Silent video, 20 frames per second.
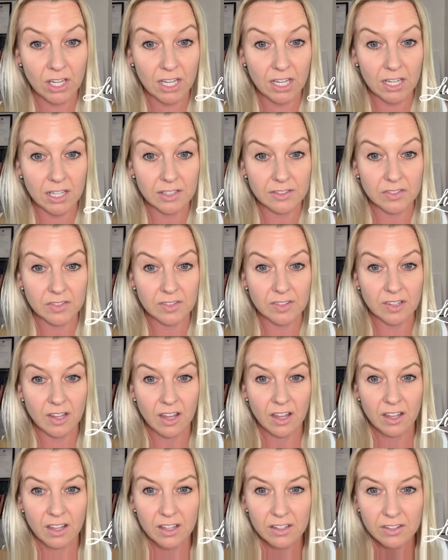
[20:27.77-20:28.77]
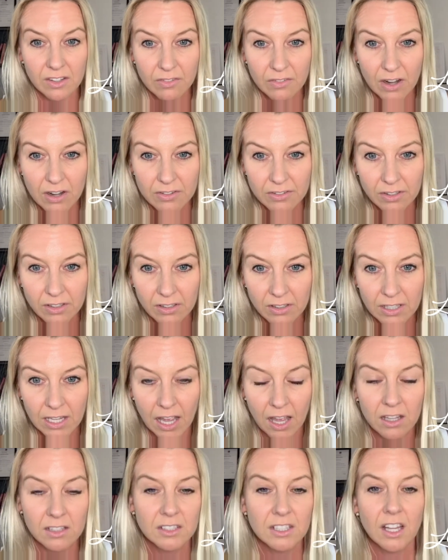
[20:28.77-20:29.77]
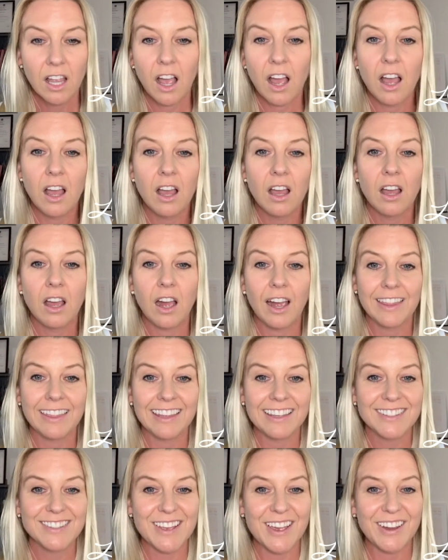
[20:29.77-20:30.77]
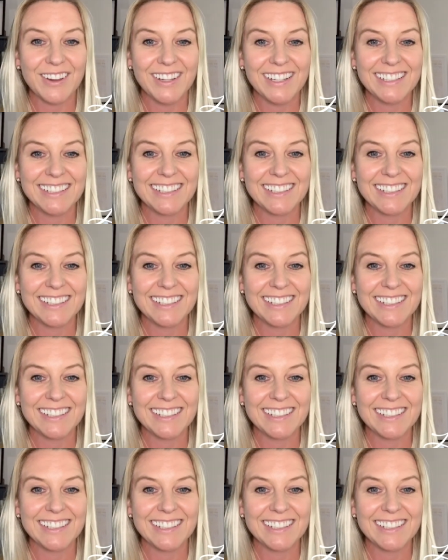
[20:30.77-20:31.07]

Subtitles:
Is it Farrison? Yeah, I think so.